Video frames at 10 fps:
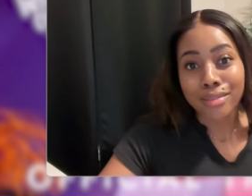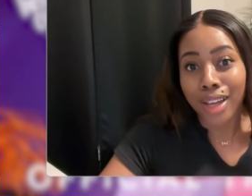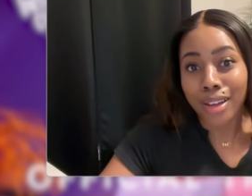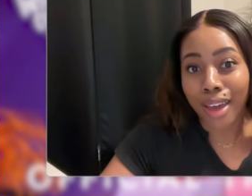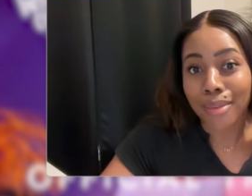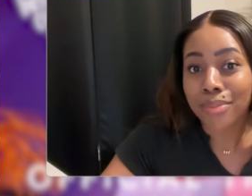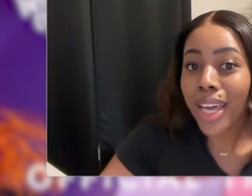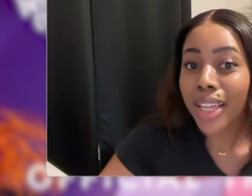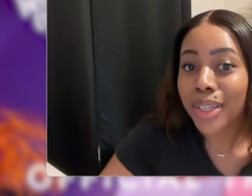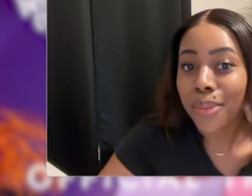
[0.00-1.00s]
Okay,
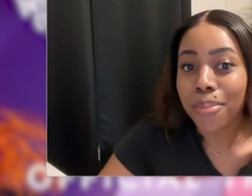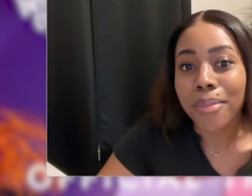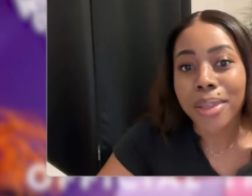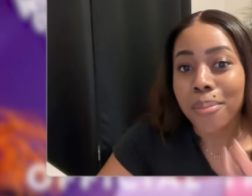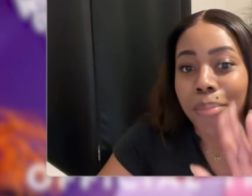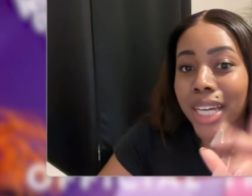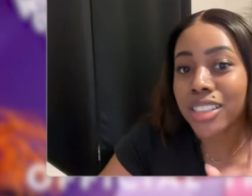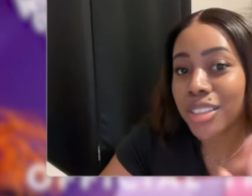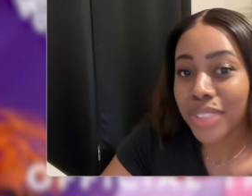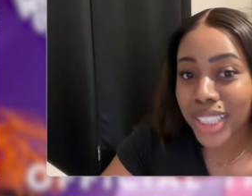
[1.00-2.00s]
anywho, back to the
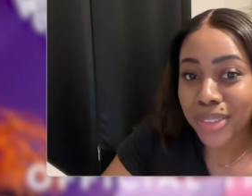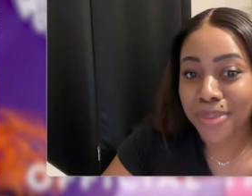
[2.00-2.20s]
video.